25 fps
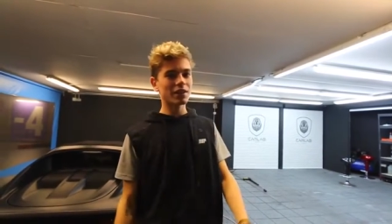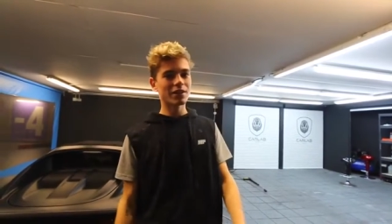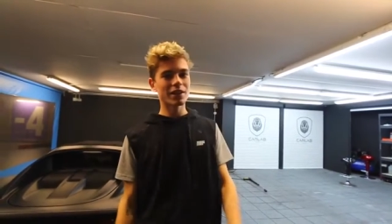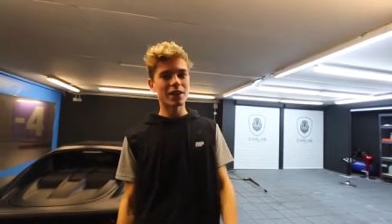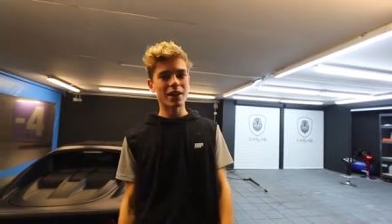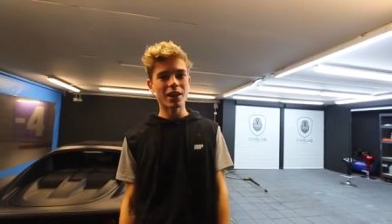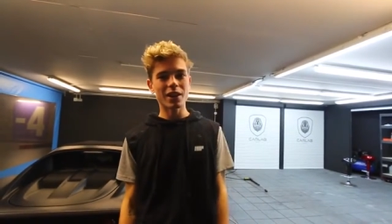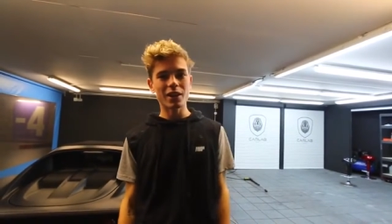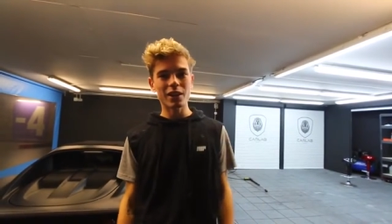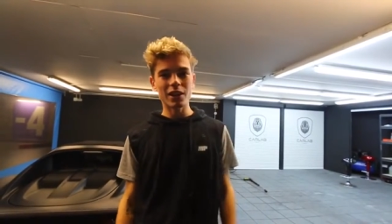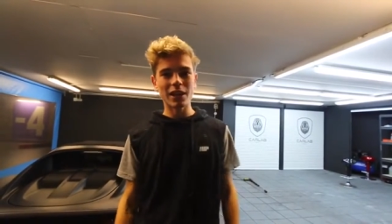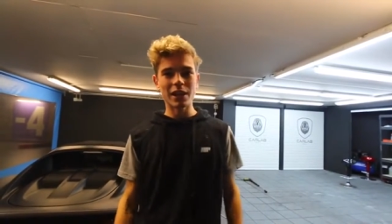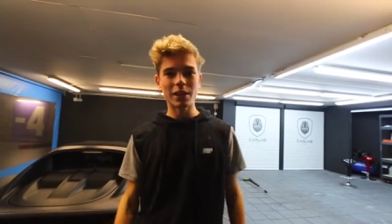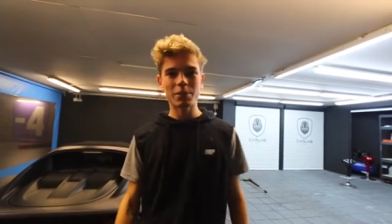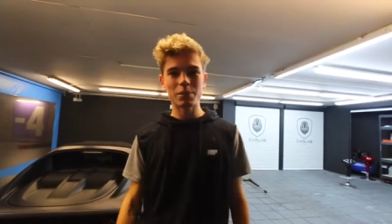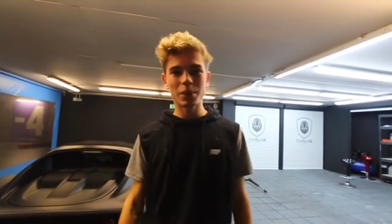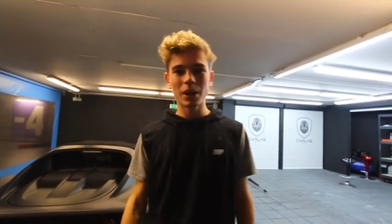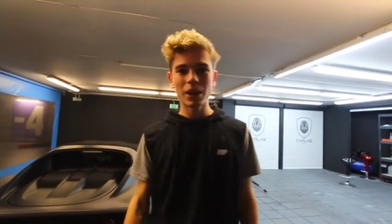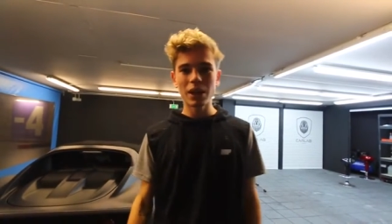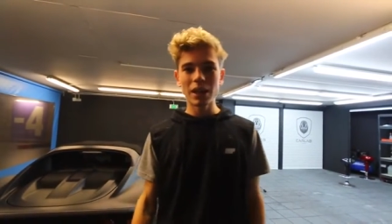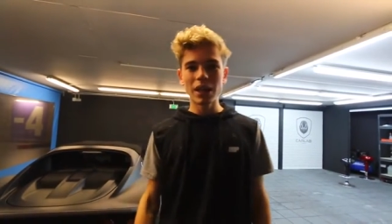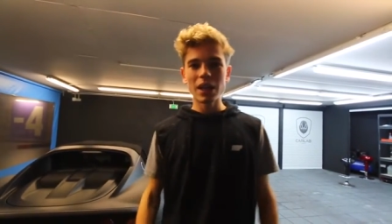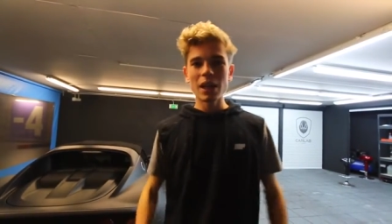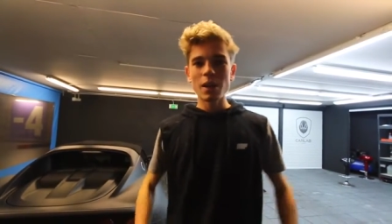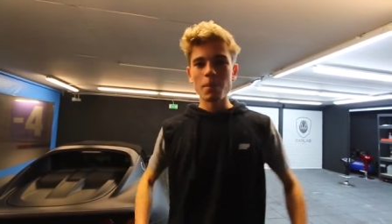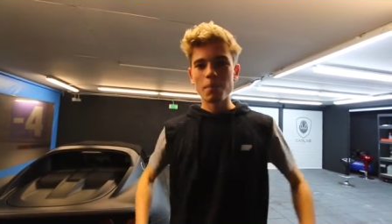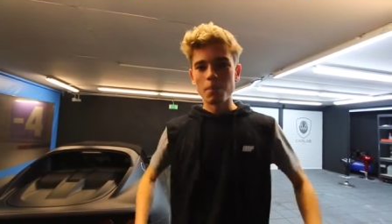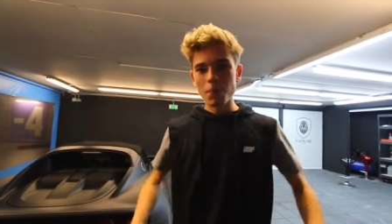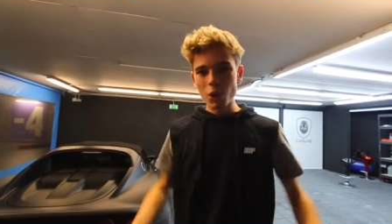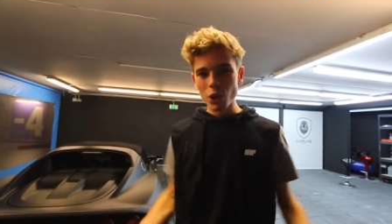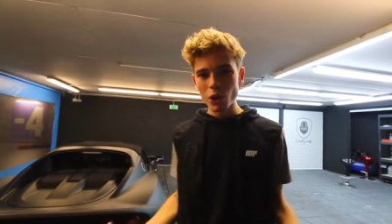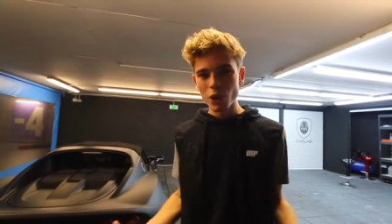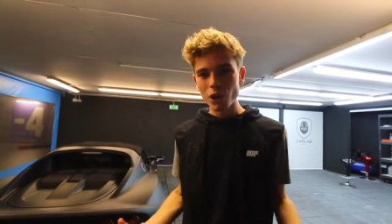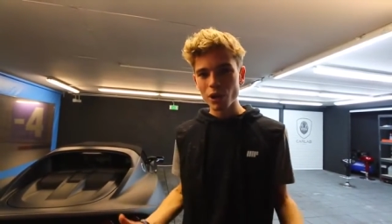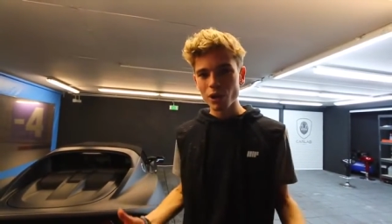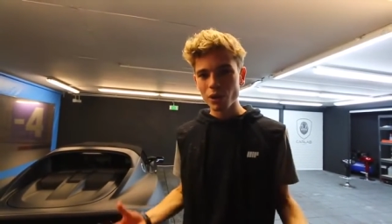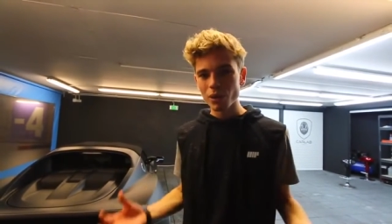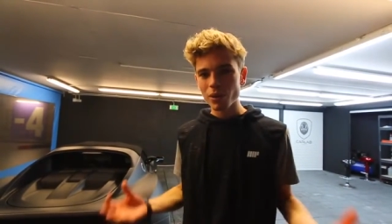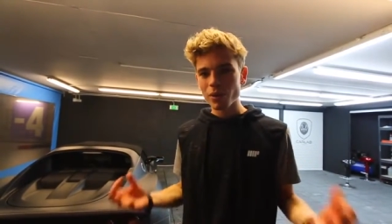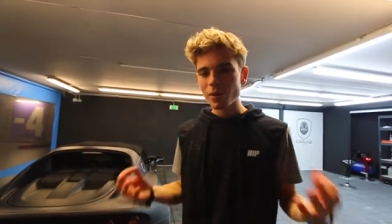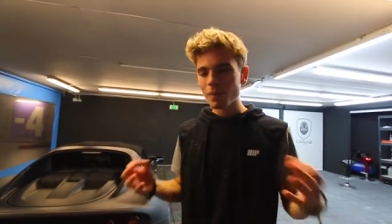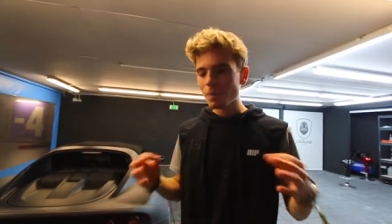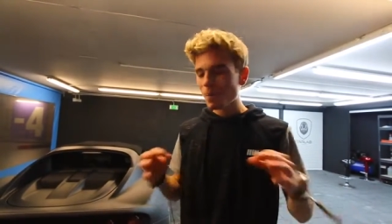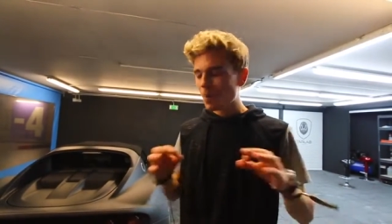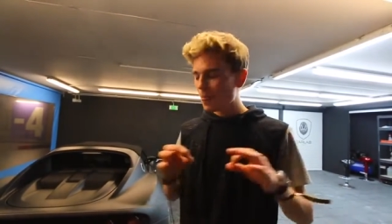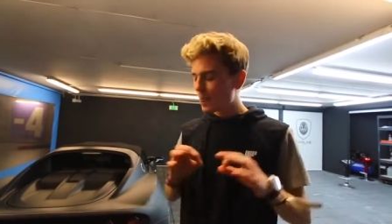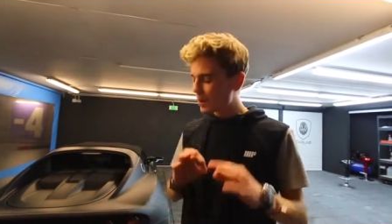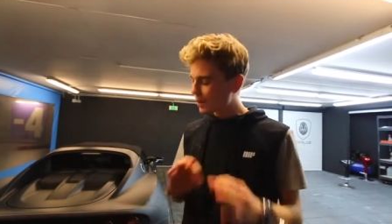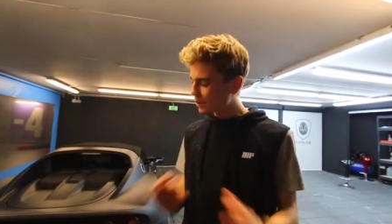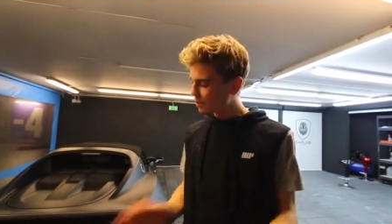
here at Car Lab, Monaco.